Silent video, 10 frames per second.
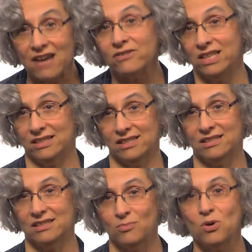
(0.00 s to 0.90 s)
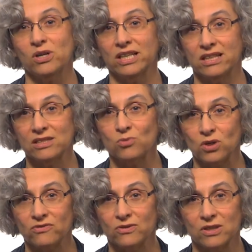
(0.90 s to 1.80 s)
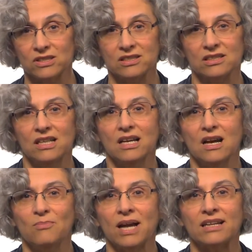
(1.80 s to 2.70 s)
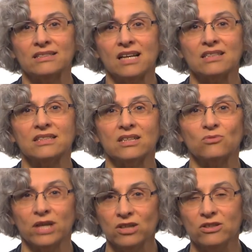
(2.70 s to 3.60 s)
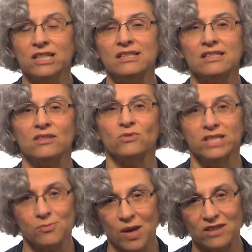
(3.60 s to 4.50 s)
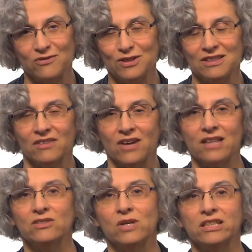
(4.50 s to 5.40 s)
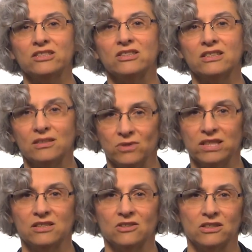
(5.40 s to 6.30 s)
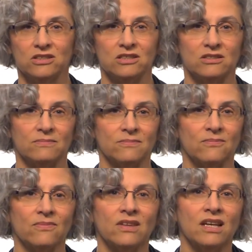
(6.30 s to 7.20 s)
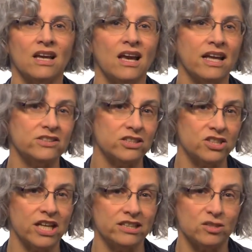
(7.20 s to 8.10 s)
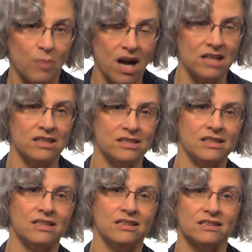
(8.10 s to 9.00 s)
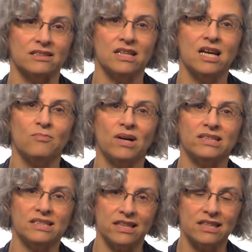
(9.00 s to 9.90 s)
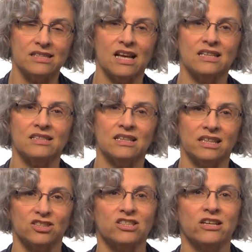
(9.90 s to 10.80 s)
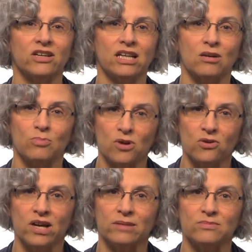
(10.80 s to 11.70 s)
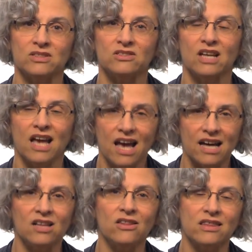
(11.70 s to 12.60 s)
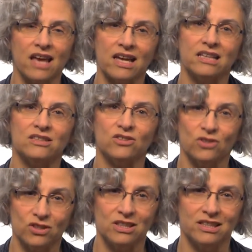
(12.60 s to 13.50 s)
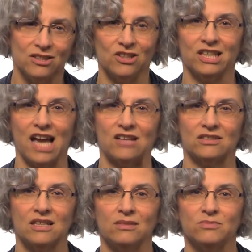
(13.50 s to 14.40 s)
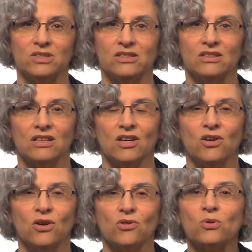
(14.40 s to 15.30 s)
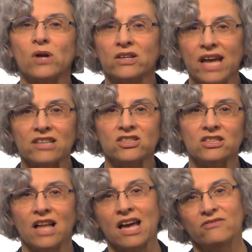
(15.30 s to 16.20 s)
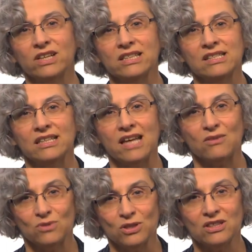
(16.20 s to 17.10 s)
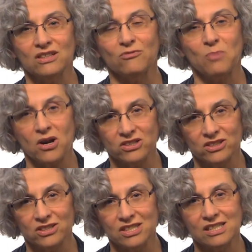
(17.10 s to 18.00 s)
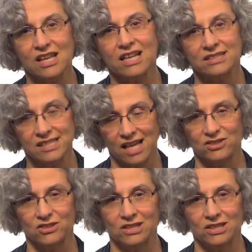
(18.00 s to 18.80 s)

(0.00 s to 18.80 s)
evidence supporting this workforce by conducting rigorous and respectful evaluation and research, and to change policy by synthesizing and sharing our programs' health and early learning outcomes through our national advocacy network of partners and sector